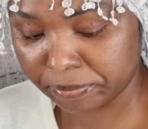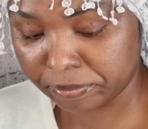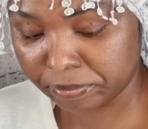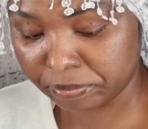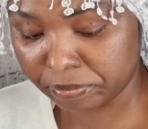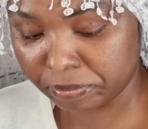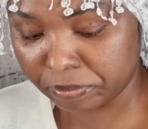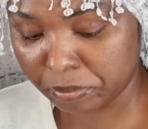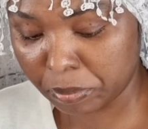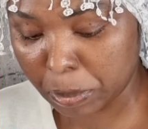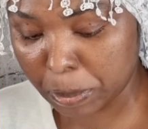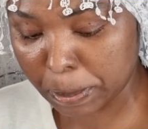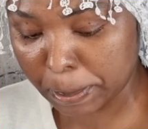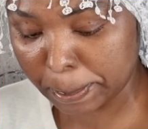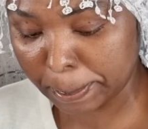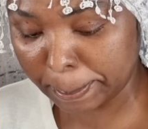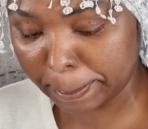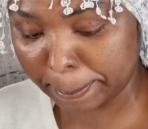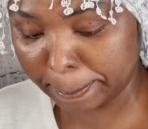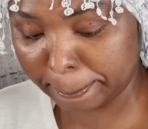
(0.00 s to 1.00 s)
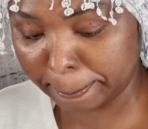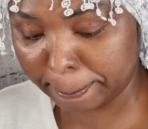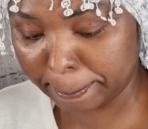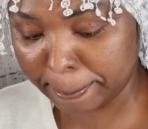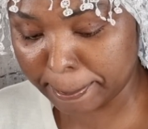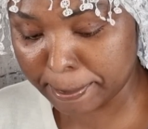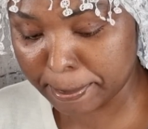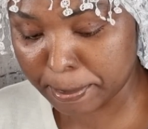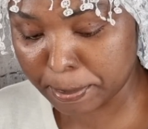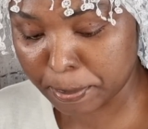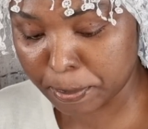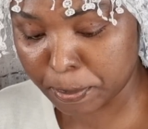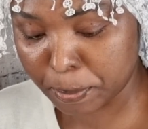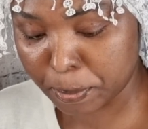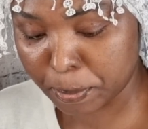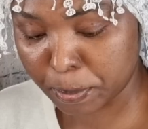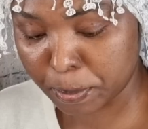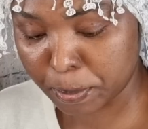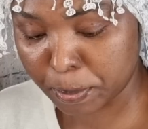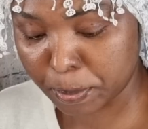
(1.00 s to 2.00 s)

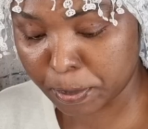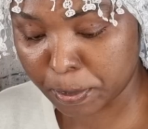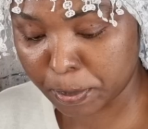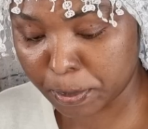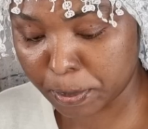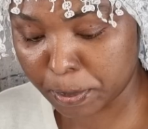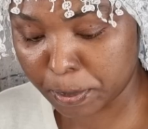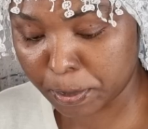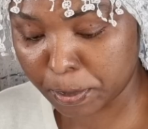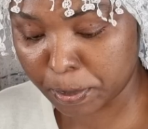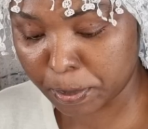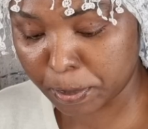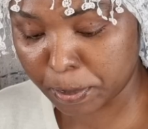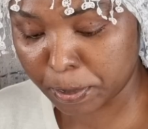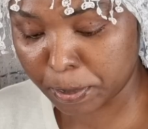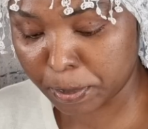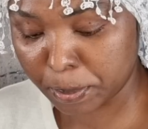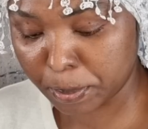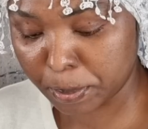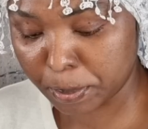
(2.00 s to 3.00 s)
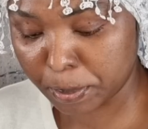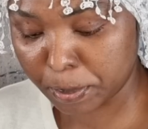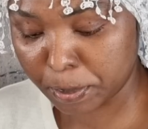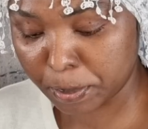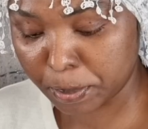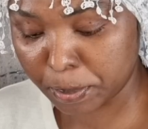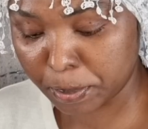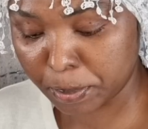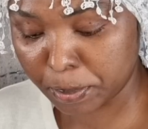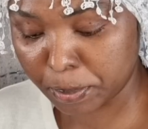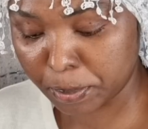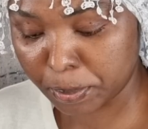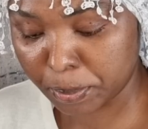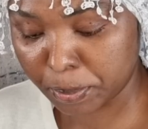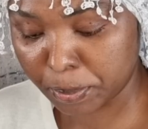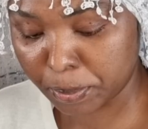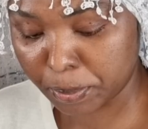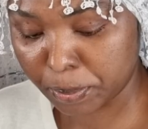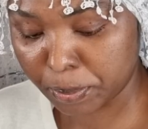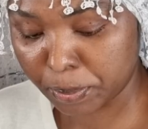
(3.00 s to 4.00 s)

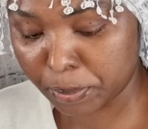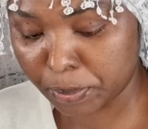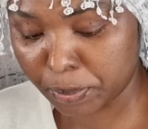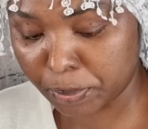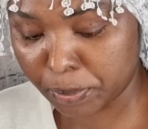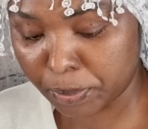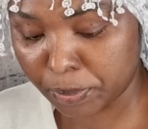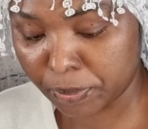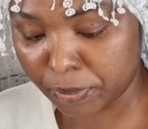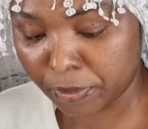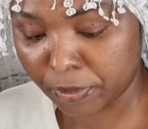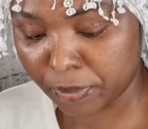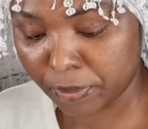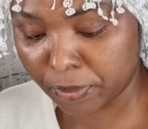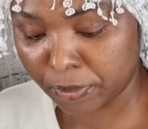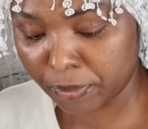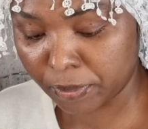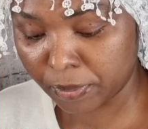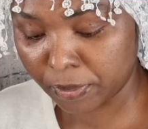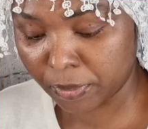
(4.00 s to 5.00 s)
Nobody speaks.